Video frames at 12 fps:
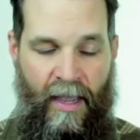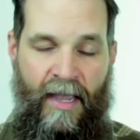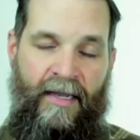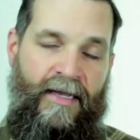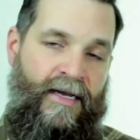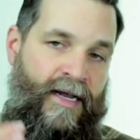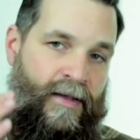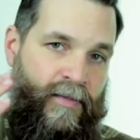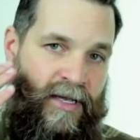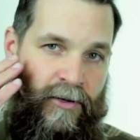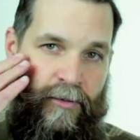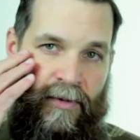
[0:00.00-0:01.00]
and get a
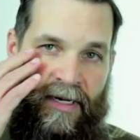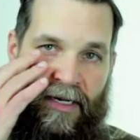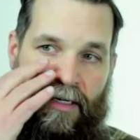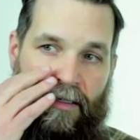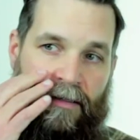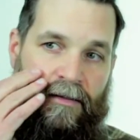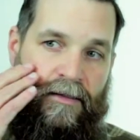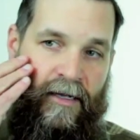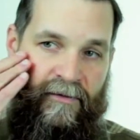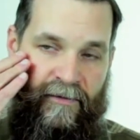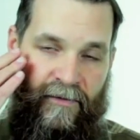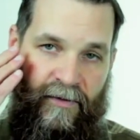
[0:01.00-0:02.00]
meter reading
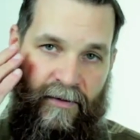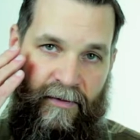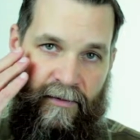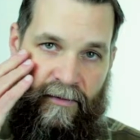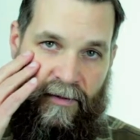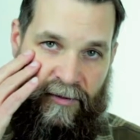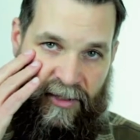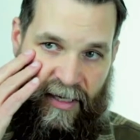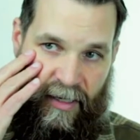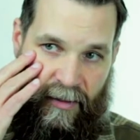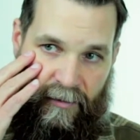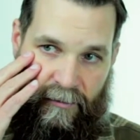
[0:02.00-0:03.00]
of their
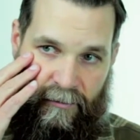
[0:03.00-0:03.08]
skin.